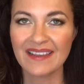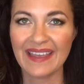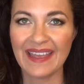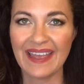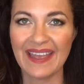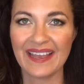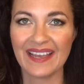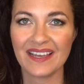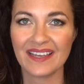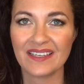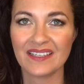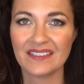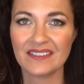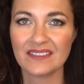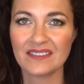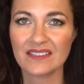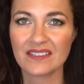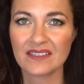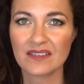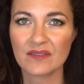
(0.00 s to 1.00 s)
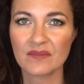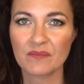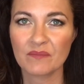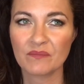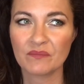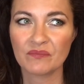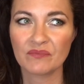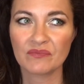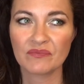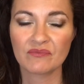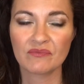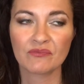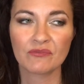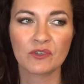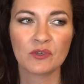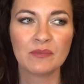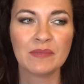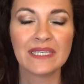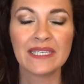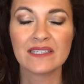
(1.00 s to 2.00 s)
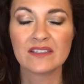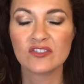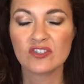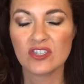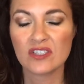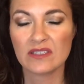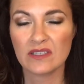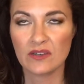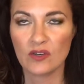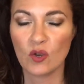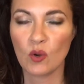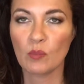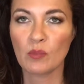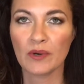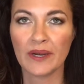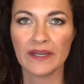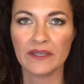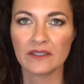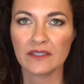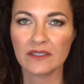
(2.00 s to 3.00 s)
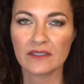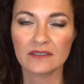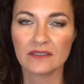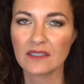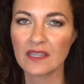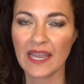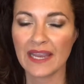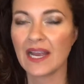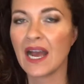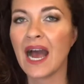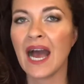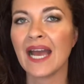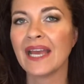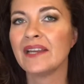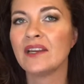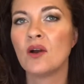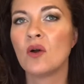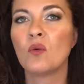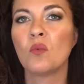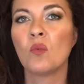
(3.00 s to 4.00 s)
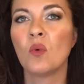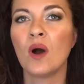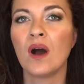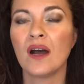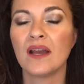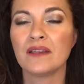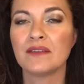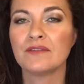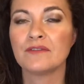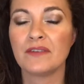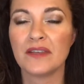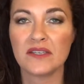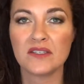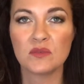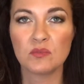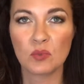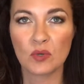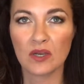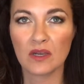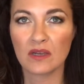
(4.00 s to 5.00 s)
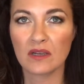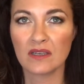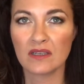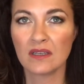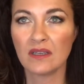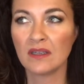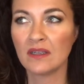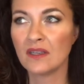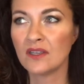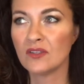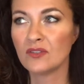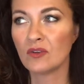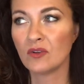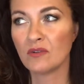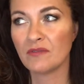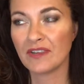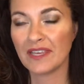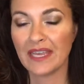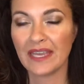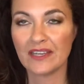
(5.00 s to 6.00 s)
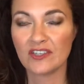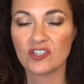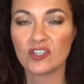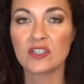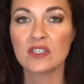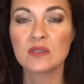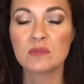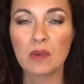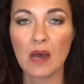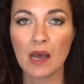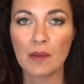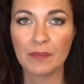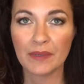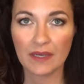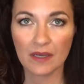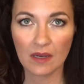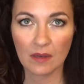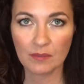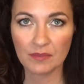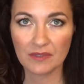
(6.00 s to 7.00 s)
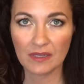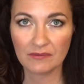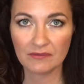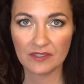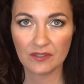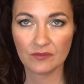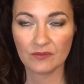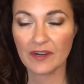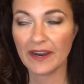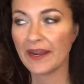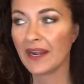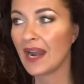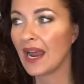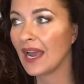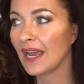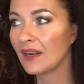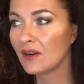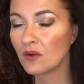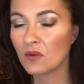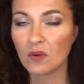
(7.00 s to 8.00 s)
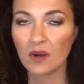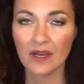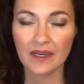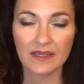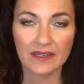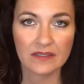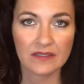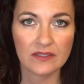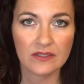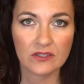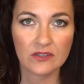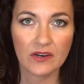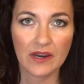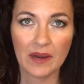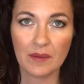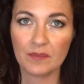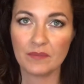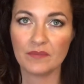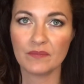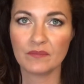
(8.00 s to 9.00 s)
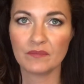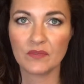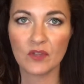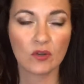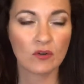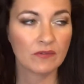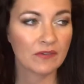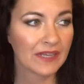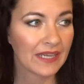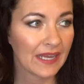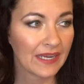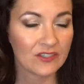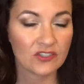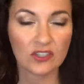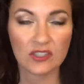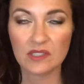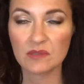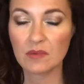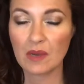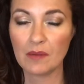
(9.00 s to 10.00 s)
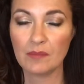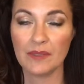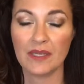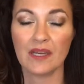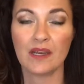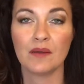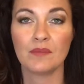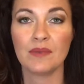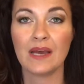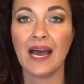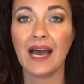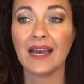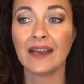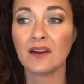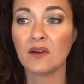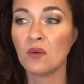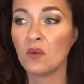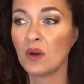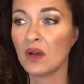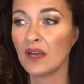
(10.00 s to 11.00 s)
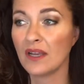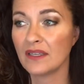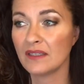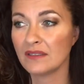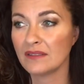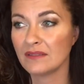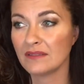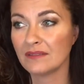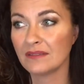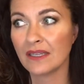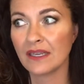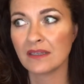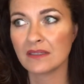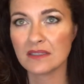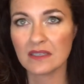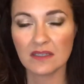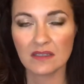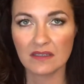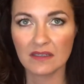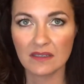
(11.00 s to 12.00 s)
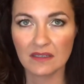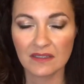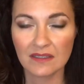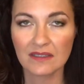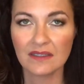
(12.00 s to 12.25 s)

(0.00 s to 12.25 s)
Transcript: And for me, it's just a no-brainer. Like, I don't want Facebook notifications popping up left and right. I don't want Instagram notifications popping up. I don't want LinkedIn